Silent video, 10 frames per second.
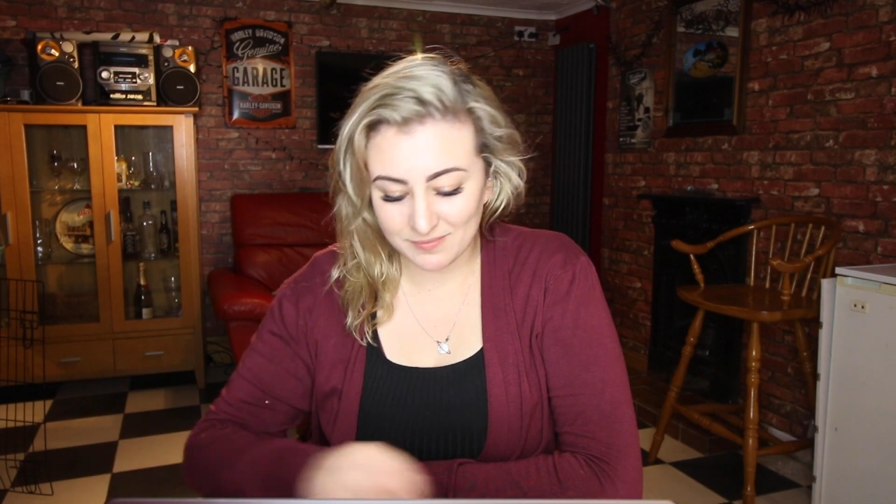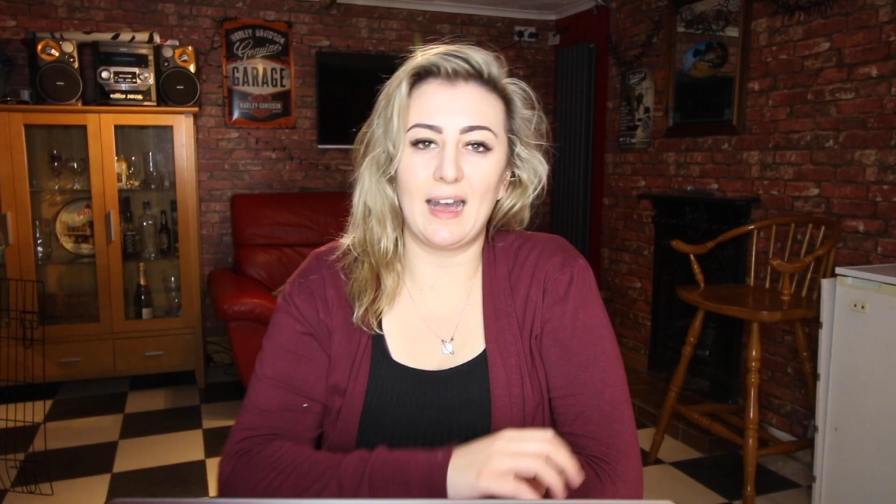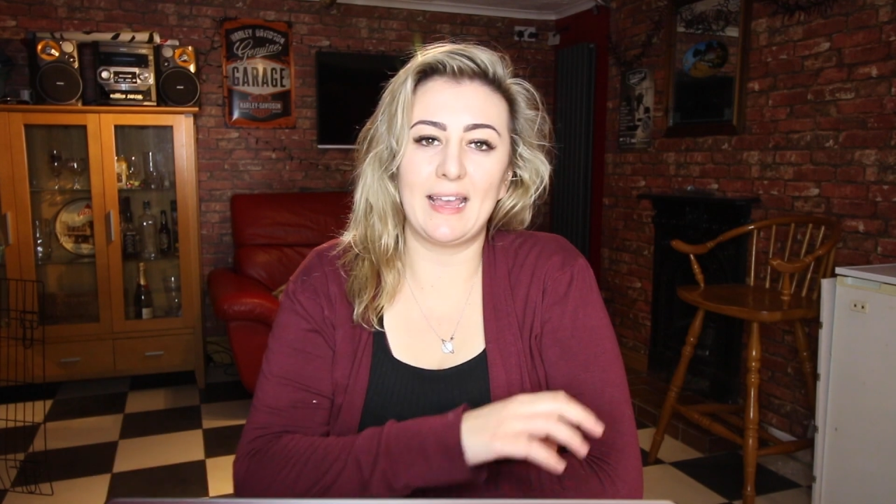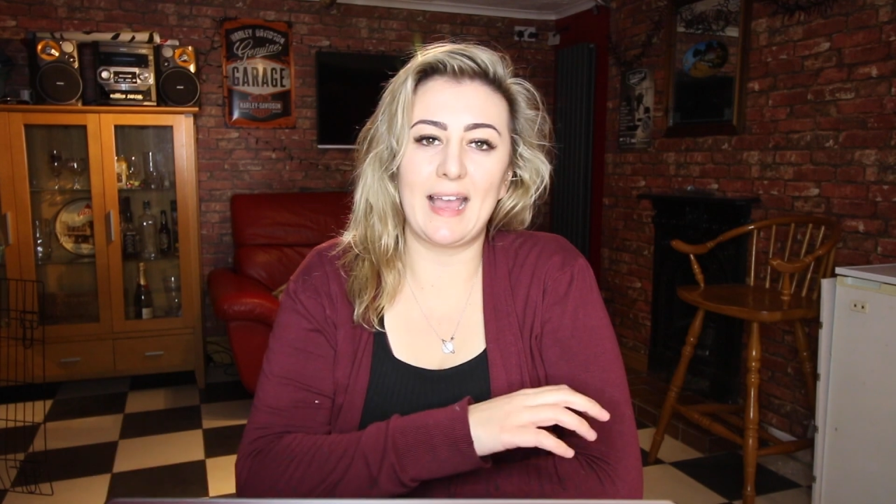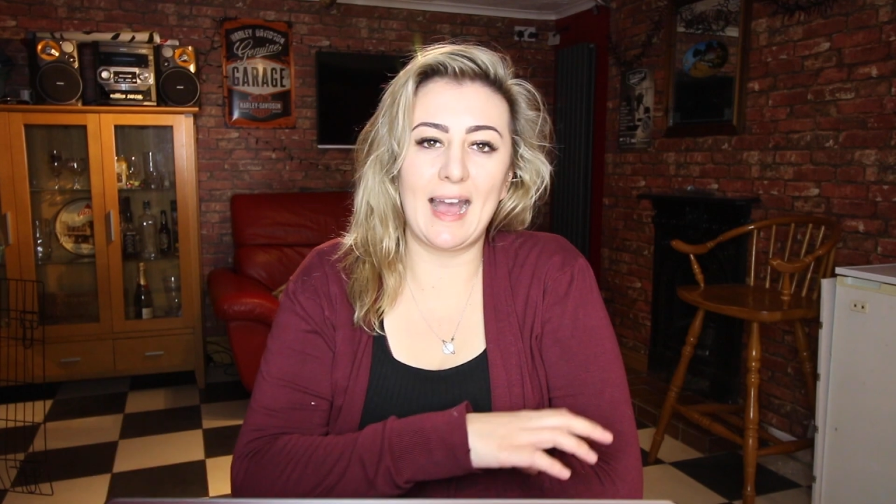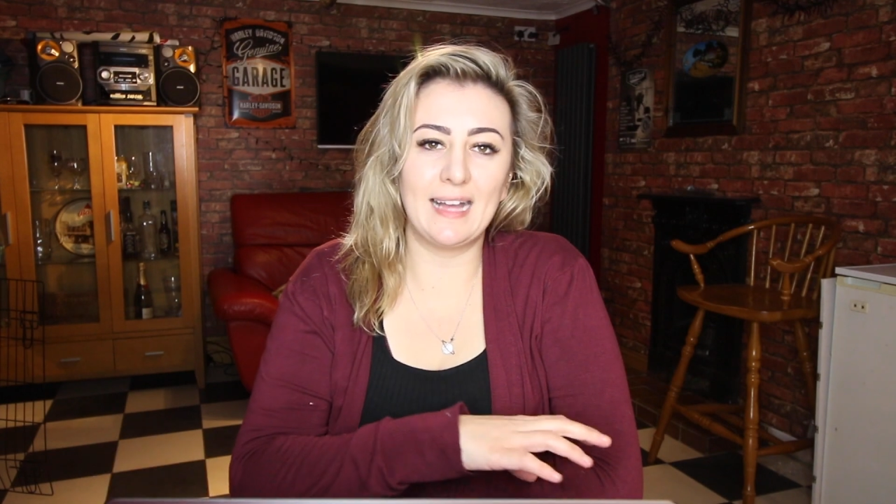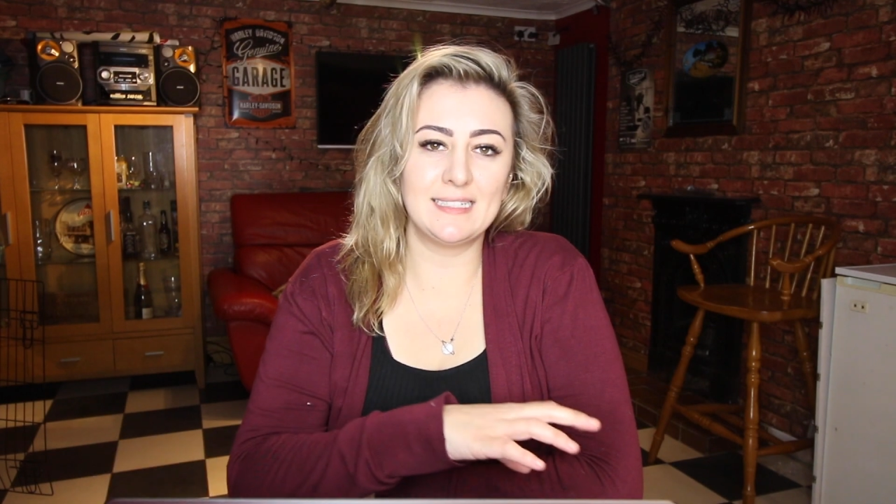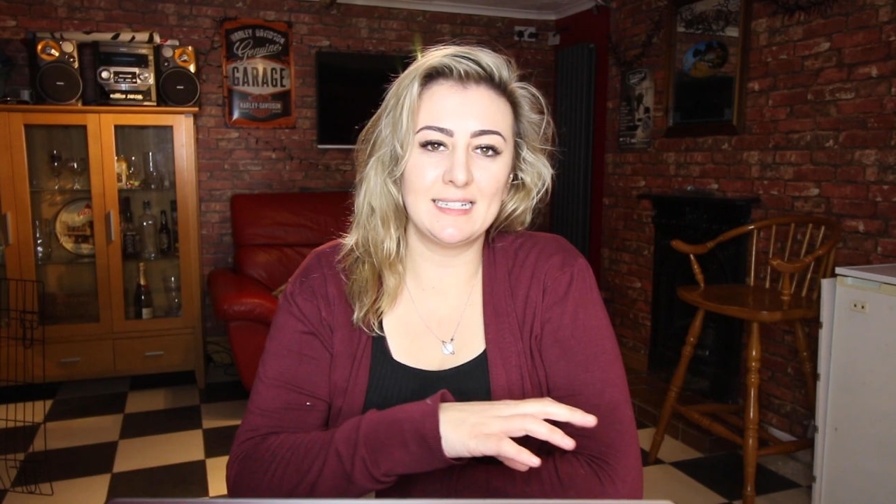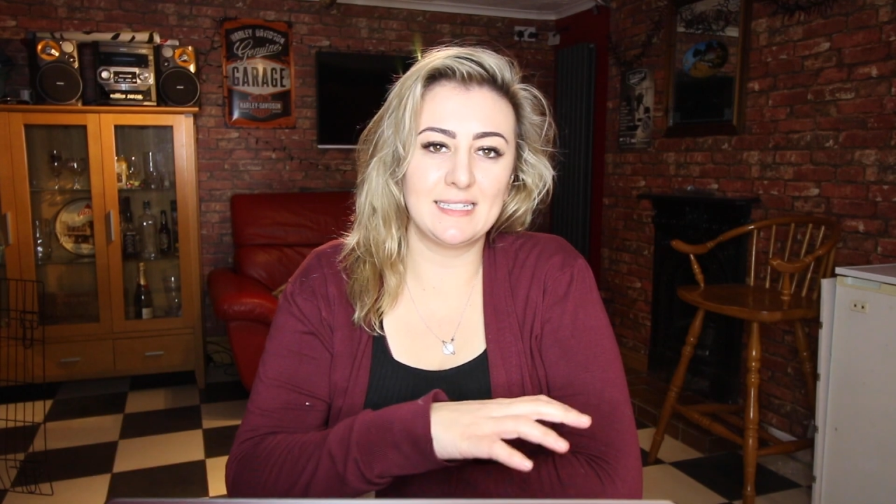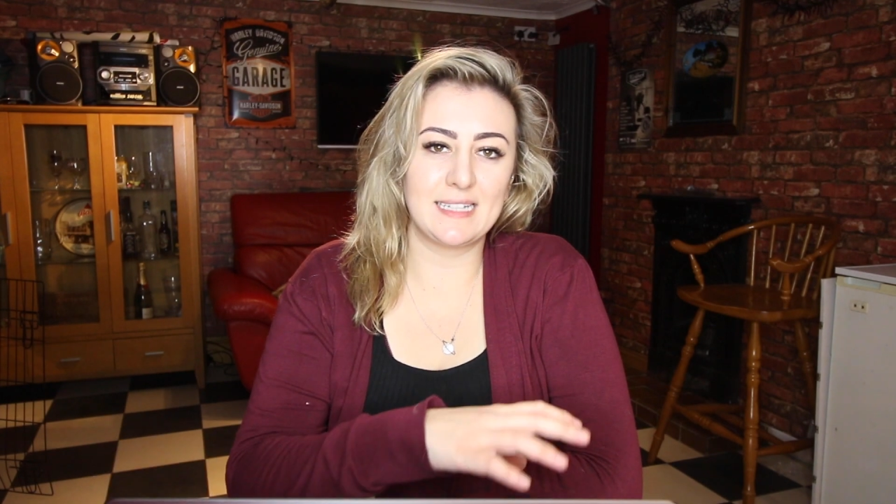I
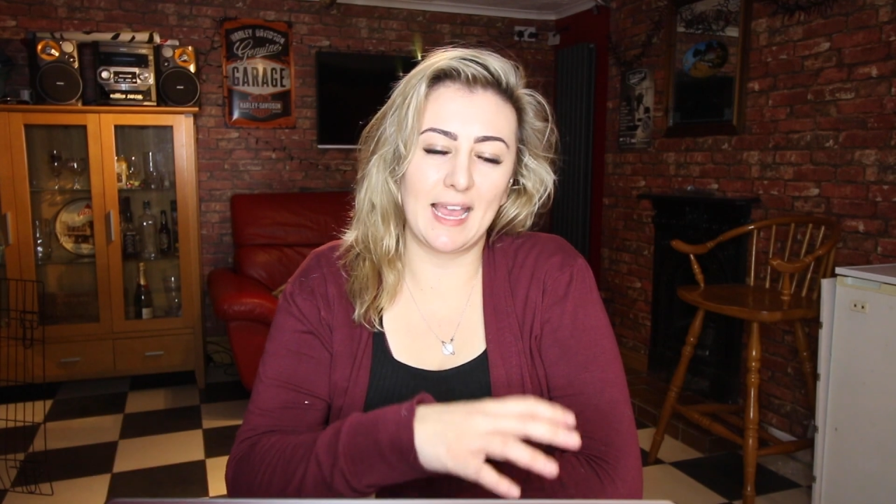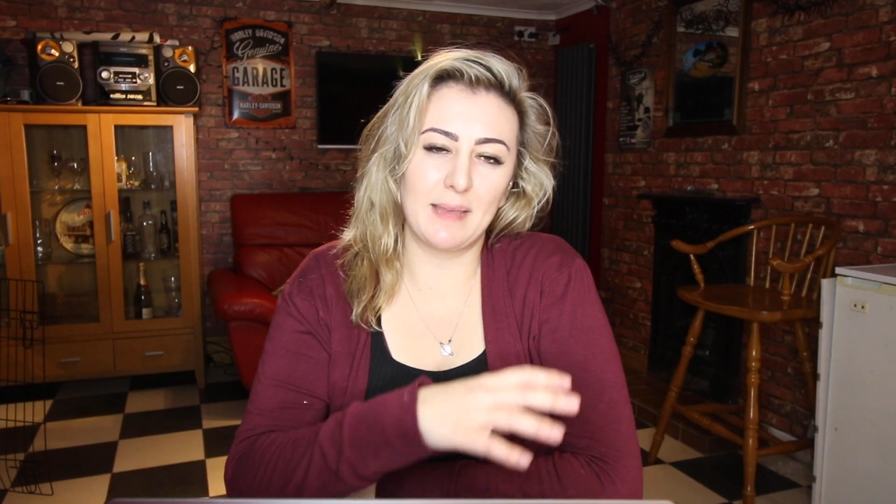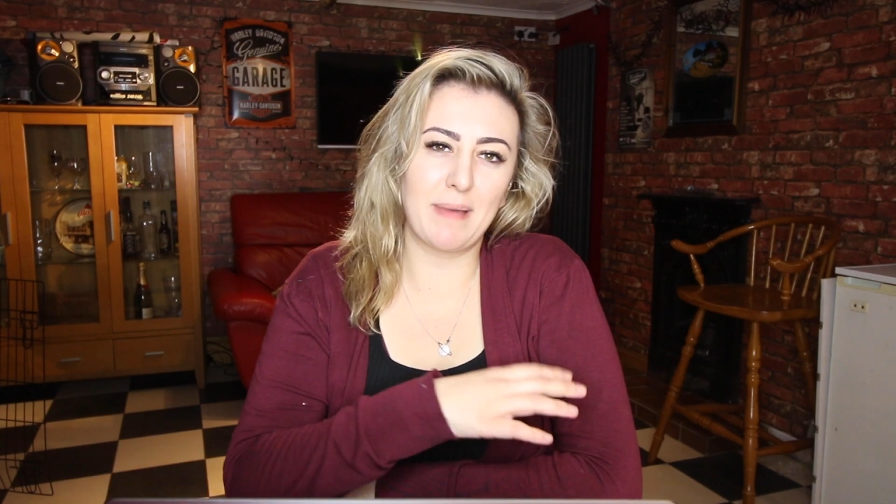added a